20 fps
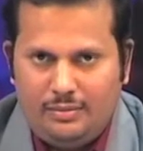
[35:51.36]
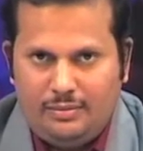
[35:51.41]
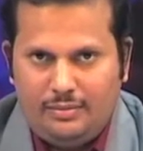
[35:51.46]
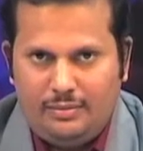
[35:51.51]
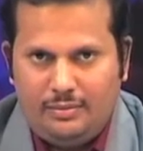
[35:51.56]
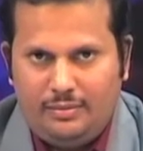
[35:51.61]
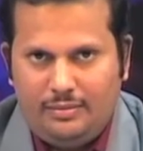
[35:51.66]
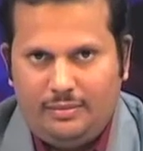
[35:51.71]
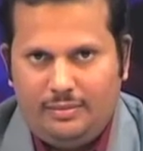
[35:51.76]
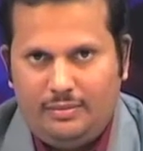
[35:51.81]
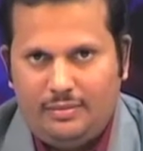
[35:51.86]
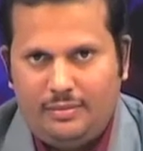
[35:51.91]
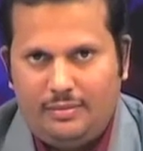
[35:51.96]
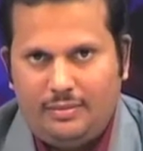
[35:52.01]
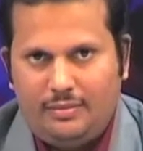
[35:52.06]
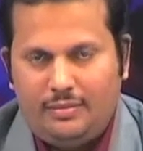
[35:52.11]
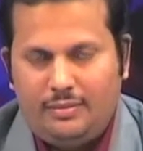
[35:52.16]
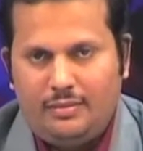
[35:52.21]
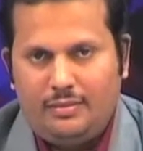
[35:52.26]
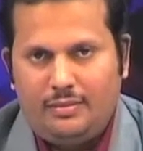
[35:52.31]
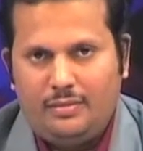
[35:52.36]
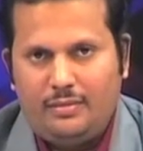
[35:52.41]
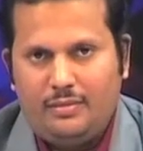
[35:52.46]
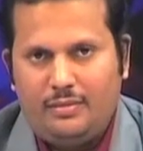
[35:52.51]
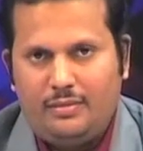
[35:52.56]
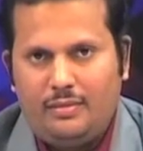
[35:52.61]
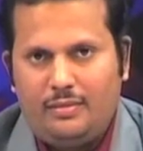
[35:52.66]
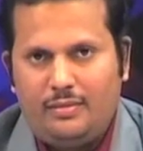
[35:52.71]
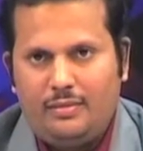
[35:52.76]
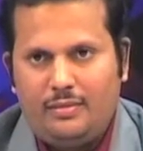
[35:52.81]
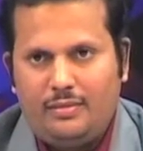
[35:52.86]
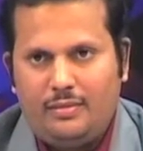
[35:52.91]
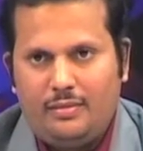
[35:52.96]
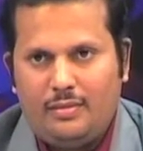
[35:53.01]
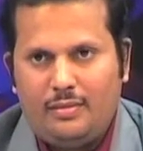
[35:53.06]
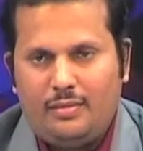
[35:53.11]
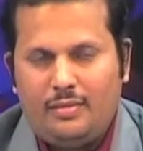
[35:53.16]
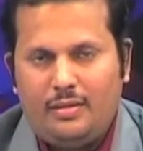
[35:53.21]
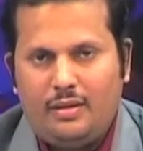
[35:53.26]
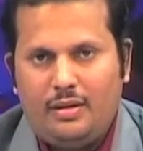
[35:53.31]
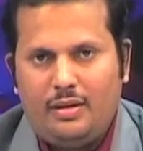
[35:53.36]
Nothing is said.